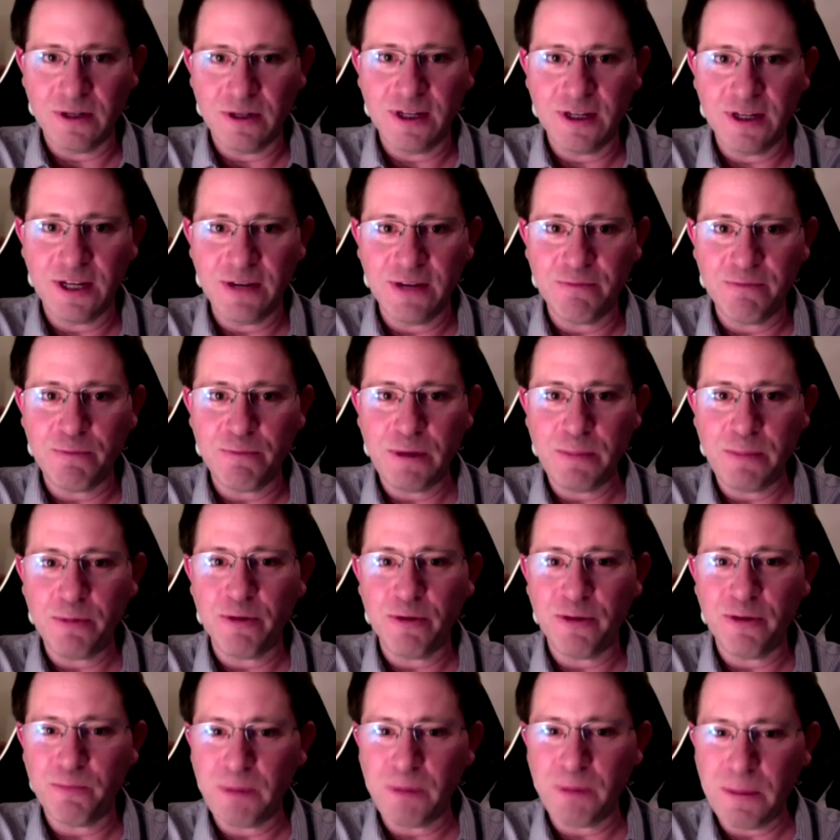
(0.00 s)
give
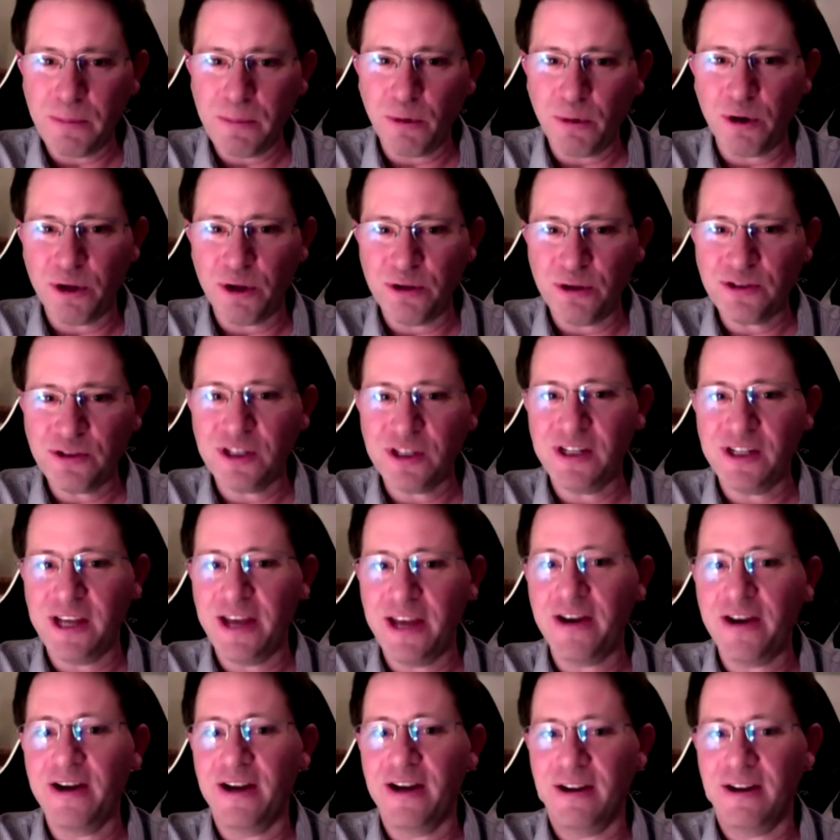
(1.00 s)
people that people are used to
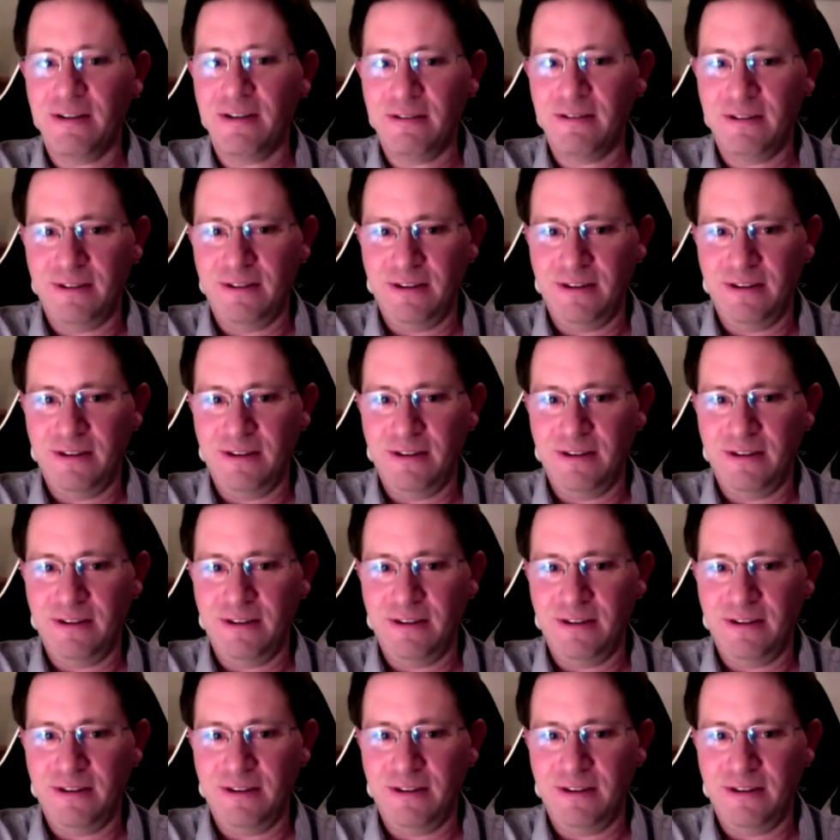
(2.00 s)
data now.